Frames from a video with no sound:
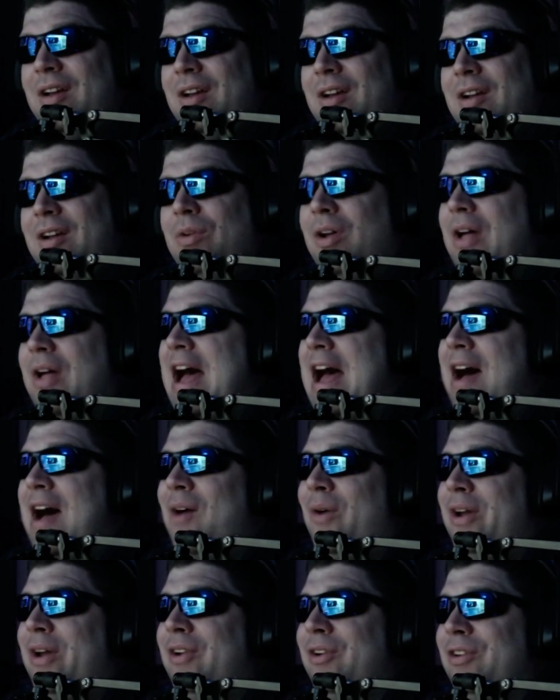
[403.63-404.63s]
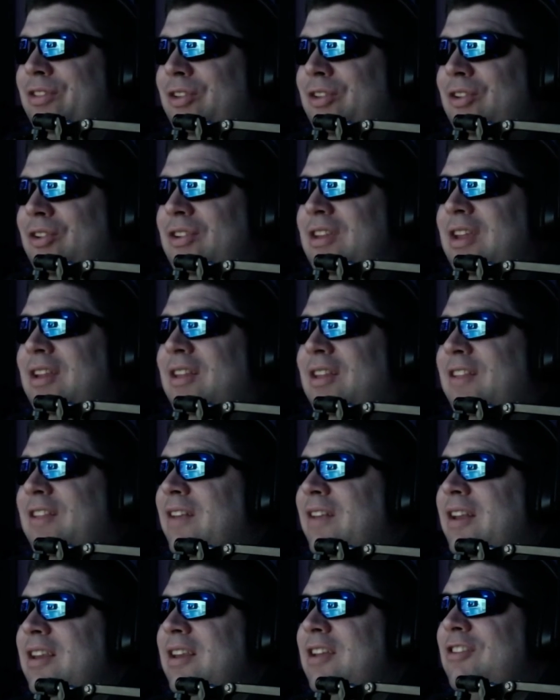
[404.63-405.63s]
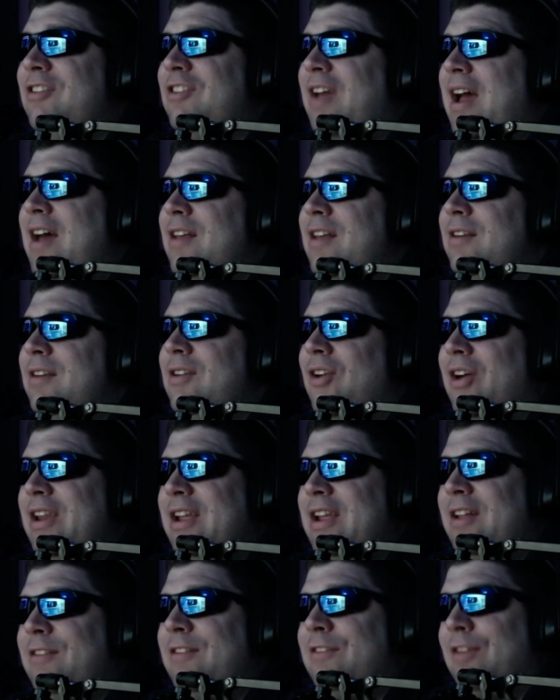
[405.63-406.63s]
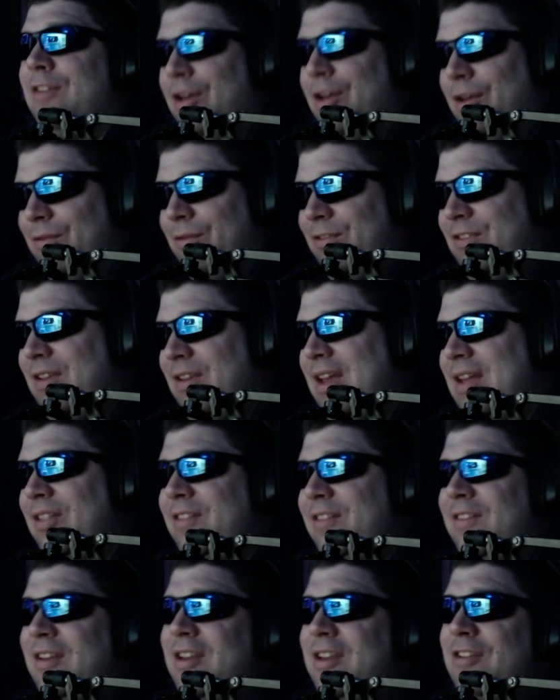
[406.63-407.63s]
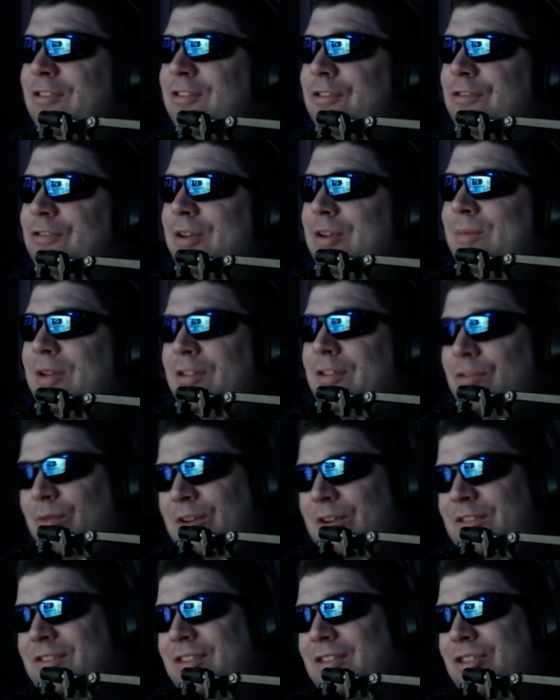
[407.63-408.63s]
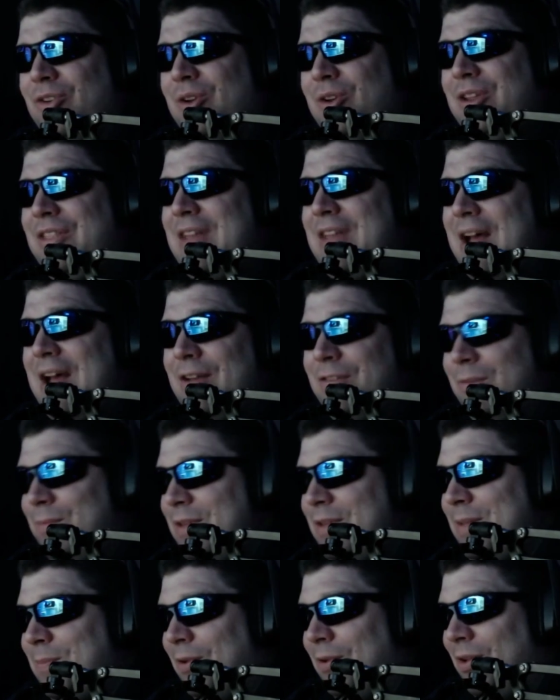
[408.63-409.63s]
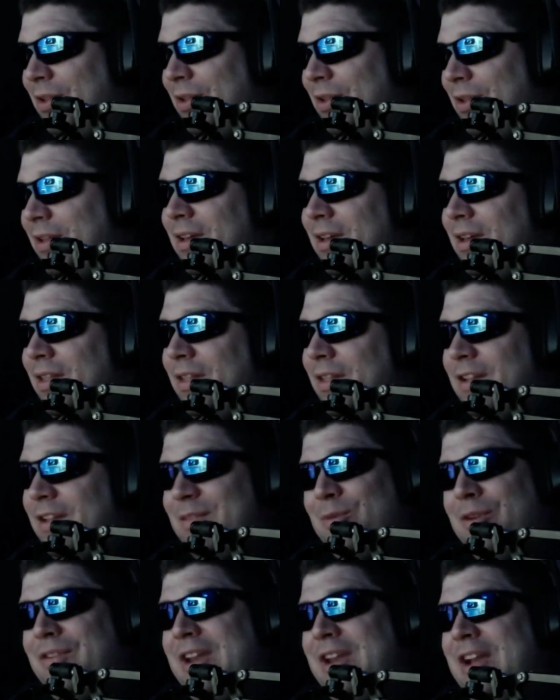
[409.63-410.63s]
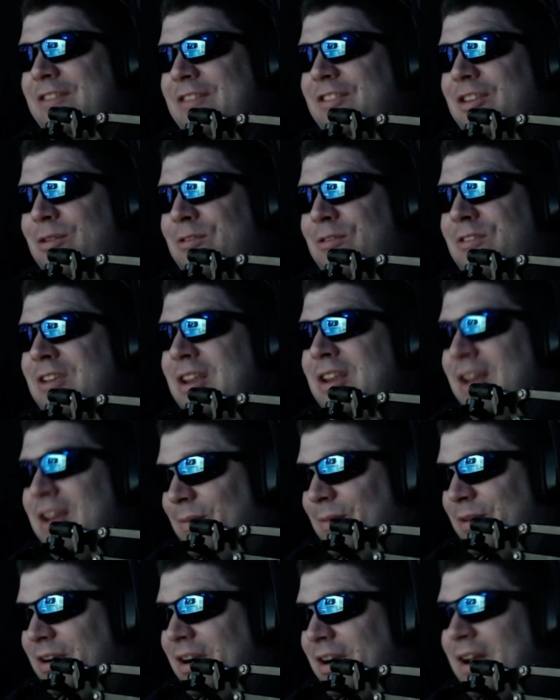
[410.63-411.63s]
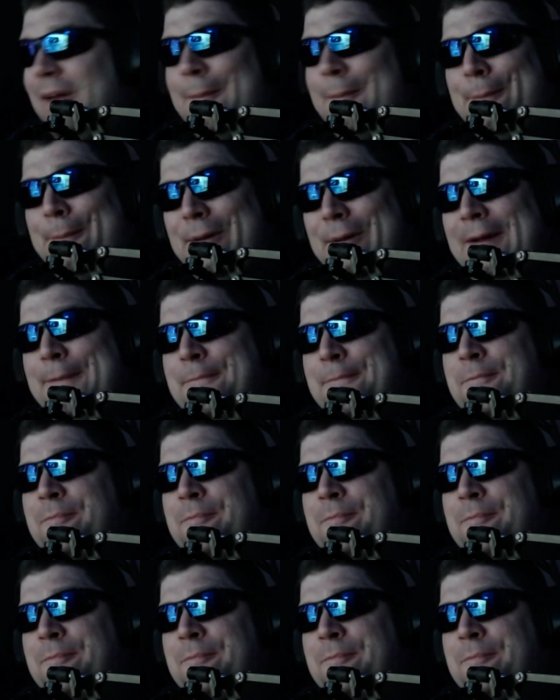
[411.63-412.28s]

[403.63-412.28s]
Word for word: Well, how on earth could... Let's say Ninja had an audience of, say... Let's say Ninja streamed on Twitch to thirty thousand people. That's more of an X Q C number, but...